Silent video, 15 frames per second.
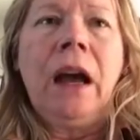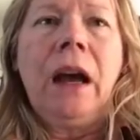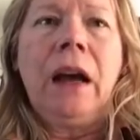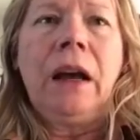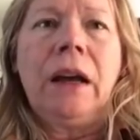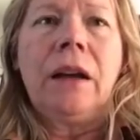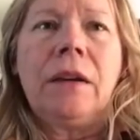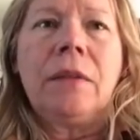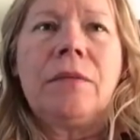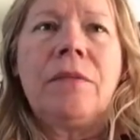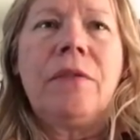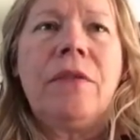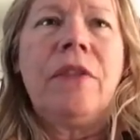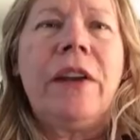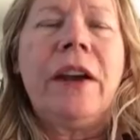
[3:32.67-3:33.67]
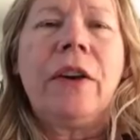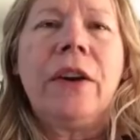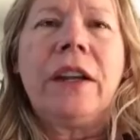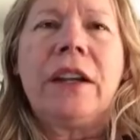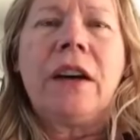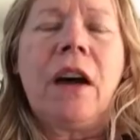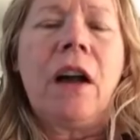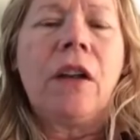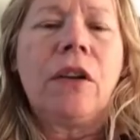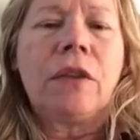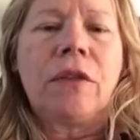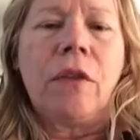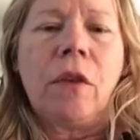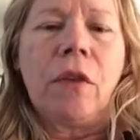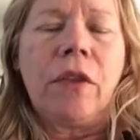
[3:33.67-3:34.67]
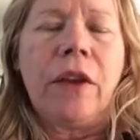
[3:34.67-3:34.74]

very colorful.